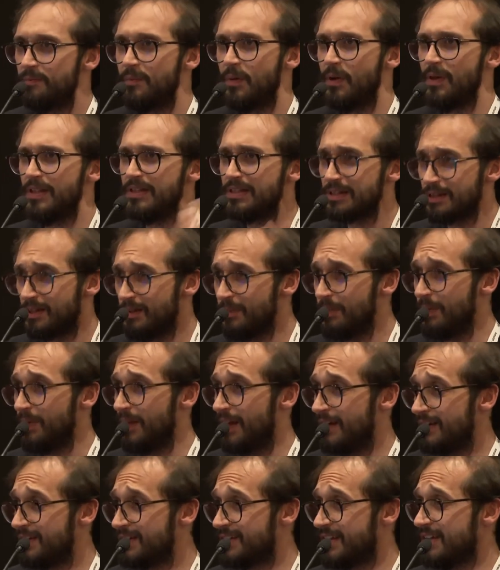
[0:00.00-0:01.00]
political
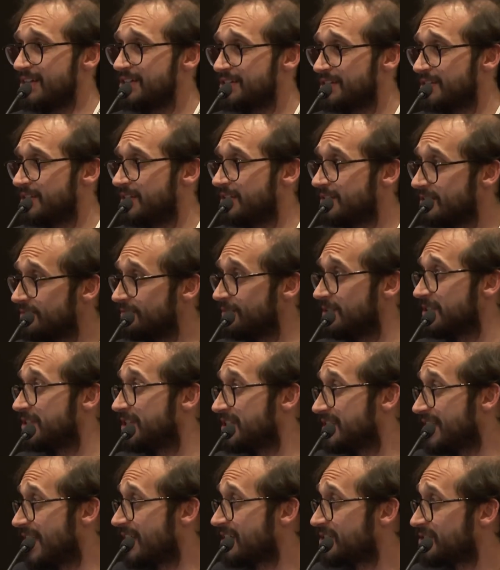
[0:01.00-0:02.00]
polarization, which
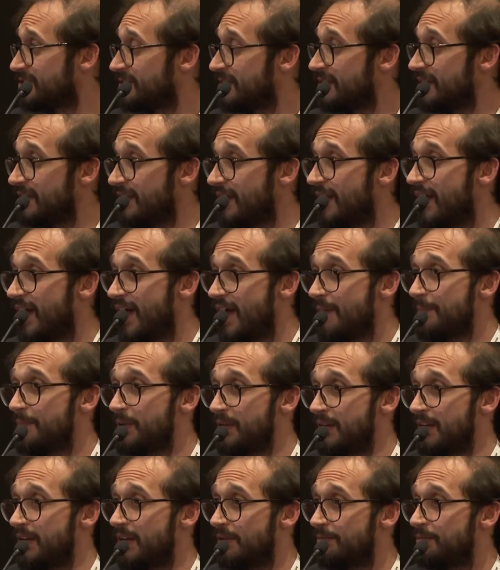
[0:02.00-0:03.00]
is actually
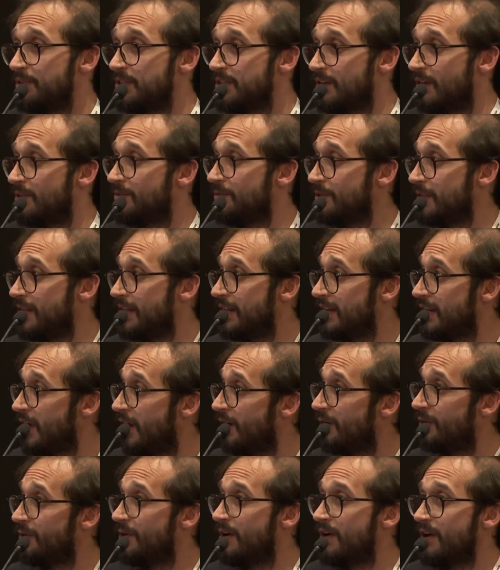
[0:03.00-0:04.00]
happening, and we don't really
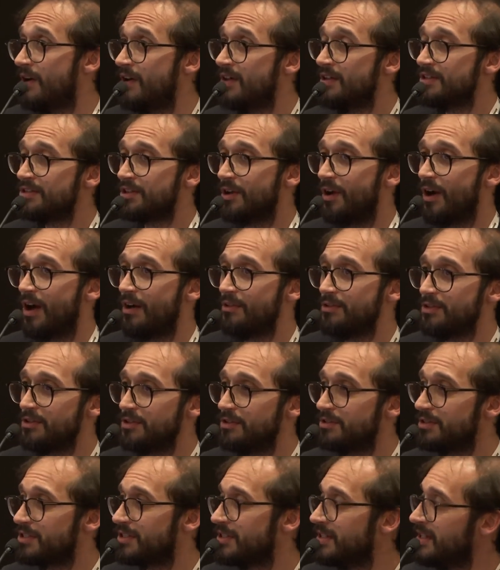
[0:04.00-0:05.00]
know. So, how do
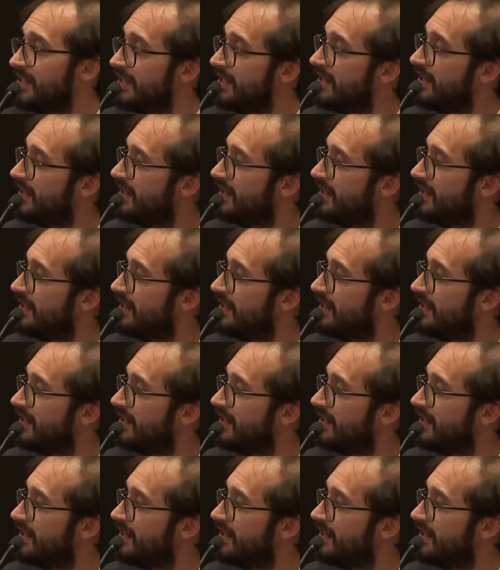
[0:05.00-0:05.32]
you see it?